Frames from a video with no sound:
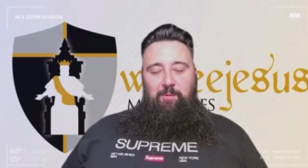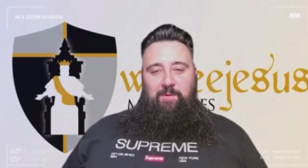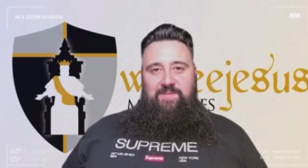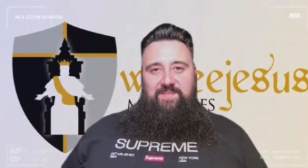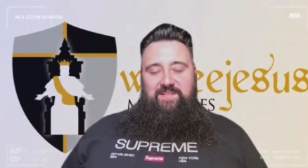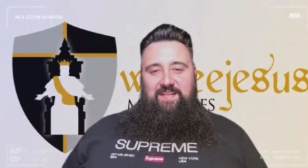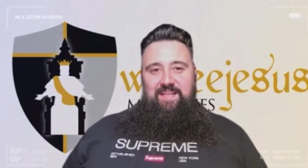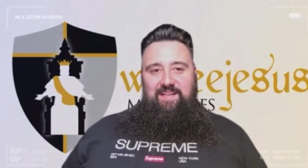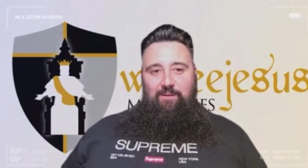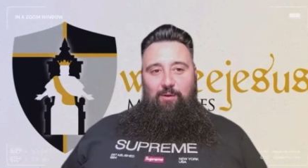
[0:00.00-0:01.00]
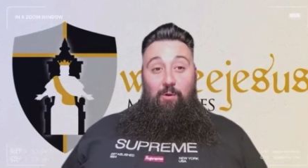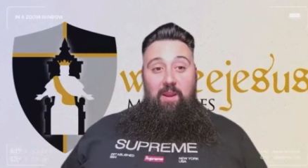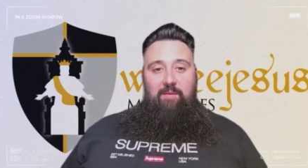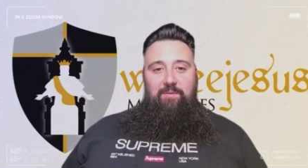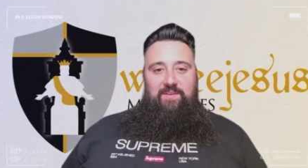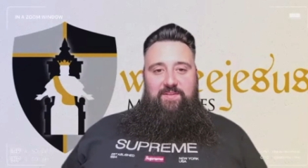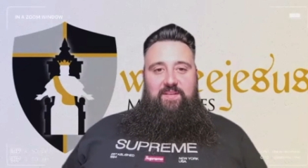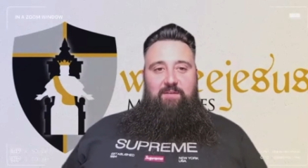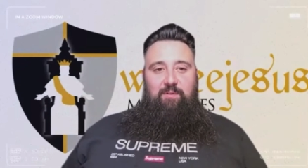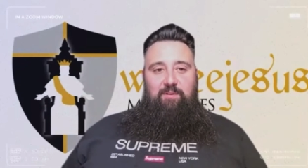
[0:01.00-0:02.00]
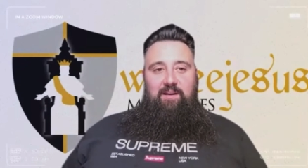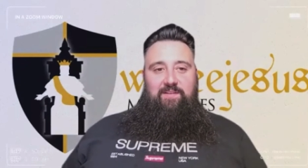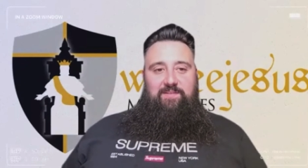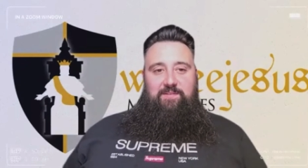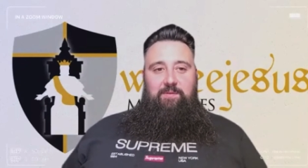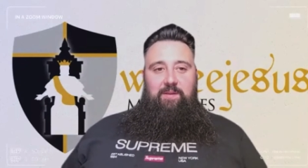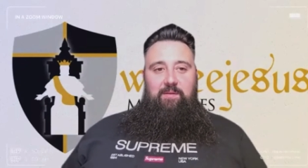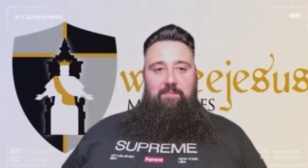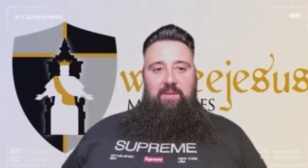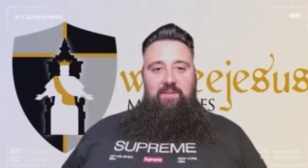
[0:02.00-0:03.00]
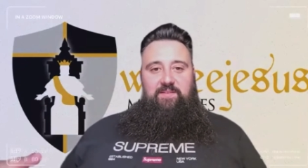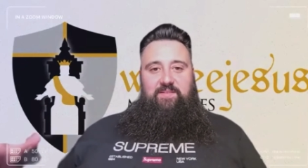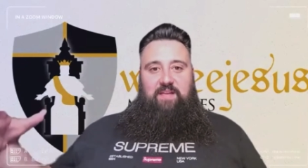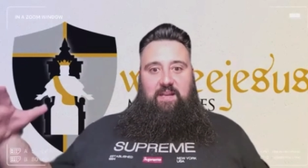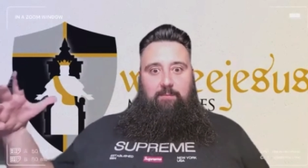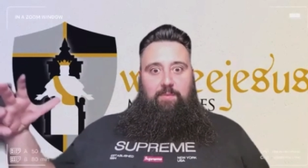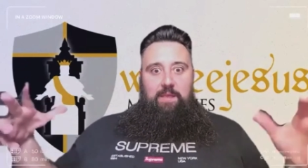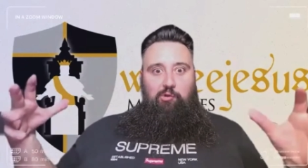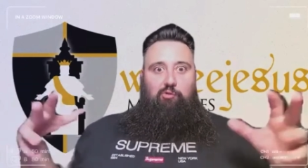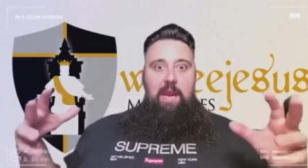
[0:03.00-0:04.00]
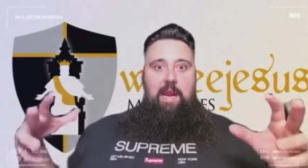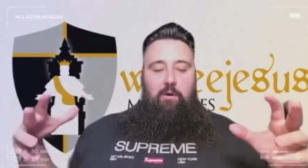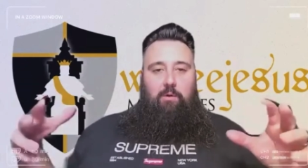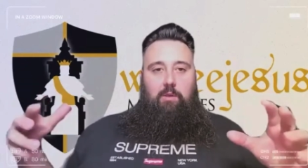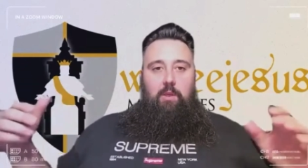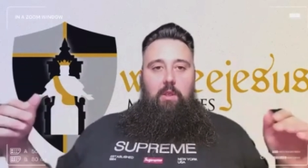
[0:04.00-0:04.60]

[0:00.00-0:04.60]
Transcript: are seated are able to see what God's doing because it's not a big crowd